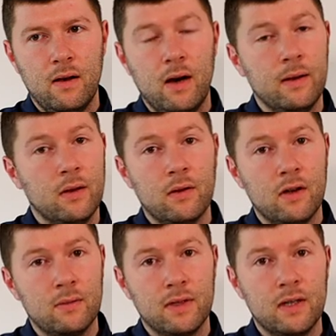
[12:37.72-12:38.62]
I don't
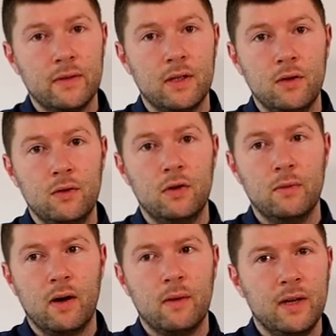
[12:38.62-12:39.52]
class myself as a
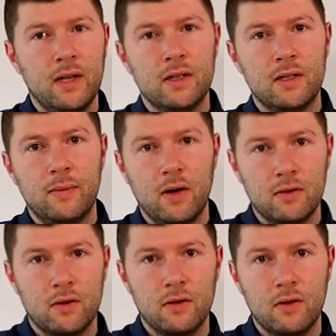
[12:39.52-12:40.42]
YouTuber. I'm here just to
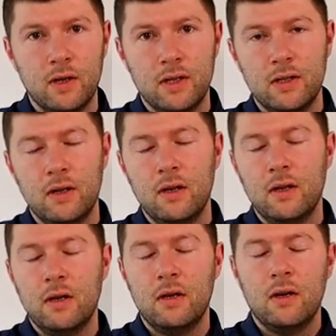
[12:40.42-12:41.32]
pass on knowledge.
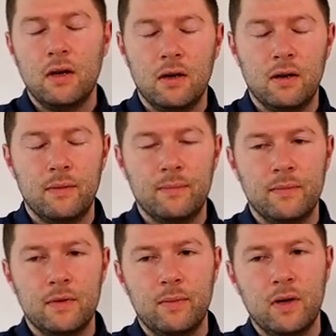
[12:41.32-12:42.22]
Um,
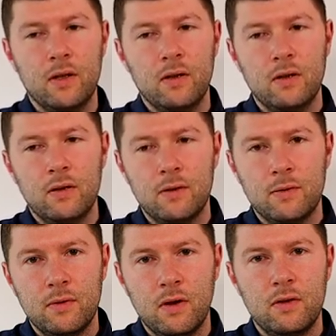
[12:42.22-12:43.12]
but
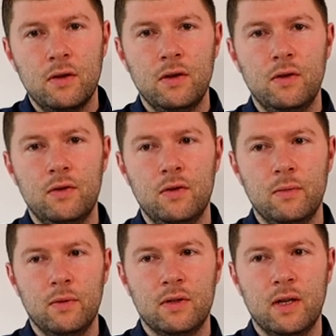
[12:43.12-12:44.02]
certain
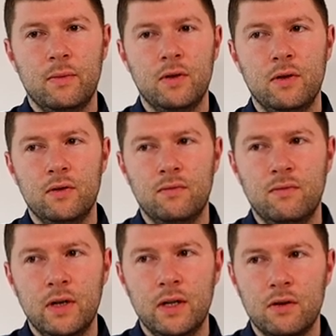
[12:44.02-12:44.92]
YouTubers, they produce
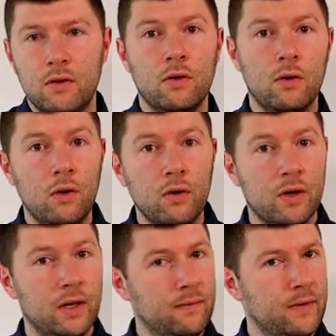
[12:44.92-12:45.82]
really good
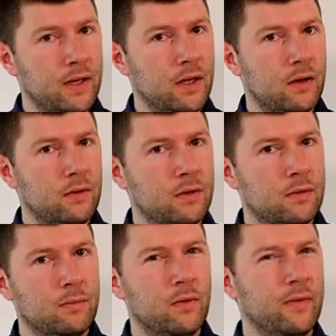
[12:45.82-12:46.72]
looking
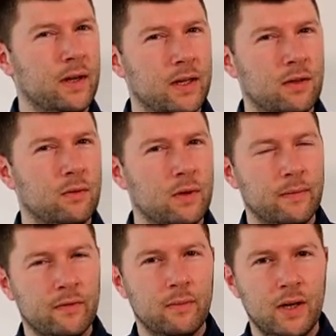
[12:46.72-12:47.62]
videos with little
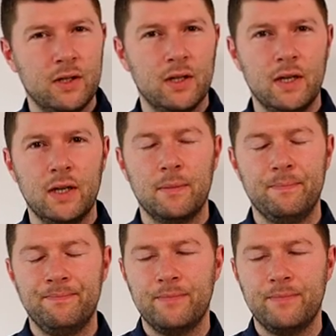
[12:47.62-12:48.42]
information in them.